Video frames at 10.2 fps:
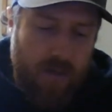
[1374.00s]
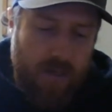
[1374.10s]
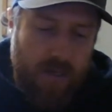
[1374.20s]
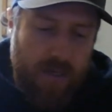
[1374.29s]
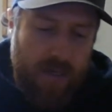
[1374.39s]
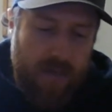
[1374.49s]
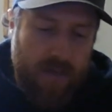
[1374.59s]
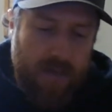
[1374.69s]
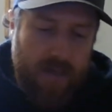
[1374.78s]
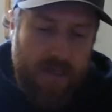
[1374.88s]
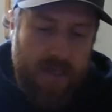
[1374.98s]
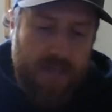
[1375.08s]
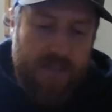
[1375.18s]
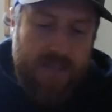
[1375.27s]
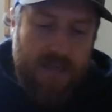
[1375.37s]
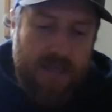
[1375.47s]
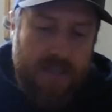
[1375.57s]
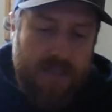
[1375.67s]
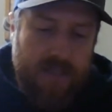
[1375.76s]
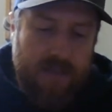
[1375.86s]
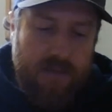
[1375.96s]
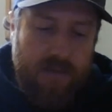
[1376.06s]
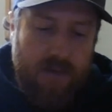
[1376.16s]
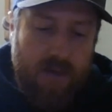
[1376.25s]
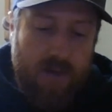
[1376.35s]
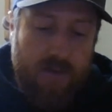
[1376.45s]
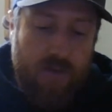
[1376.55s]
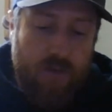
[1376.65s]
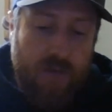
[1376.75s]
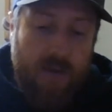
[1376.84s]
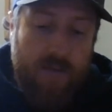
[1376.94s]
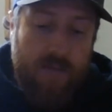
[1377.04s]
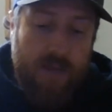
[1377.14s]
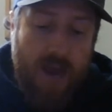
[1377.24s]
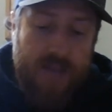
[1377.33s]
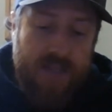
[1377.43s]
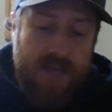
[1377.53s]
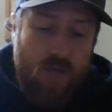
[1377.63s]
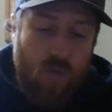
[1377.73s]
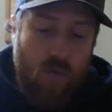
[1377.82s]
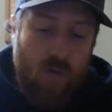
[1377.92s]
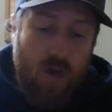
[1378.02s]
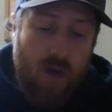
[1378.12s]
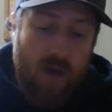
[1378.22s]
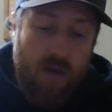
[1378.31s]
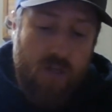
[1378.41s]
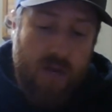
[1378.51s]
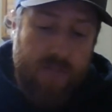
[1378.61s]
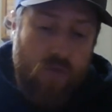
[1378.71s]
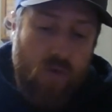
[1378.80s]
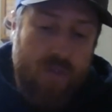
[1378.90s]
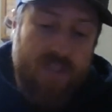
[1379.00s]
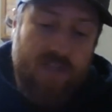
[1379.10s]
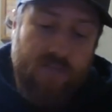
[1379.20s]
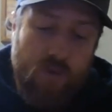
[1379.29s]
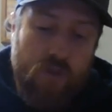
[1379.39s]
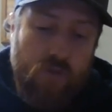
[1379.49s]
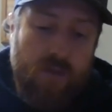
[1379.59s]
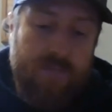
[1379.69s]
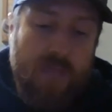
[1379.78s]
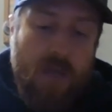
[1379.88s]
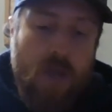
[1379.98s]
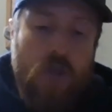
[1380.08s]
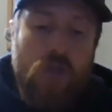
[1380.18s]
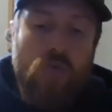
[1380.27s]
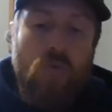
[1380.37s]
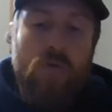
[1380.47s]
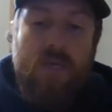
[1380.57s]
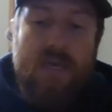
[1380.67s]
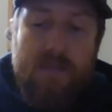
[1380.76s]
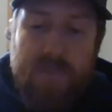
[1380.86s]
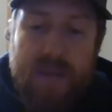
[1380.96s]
And it says, Isaiah chapter 26, verse 3. You will keep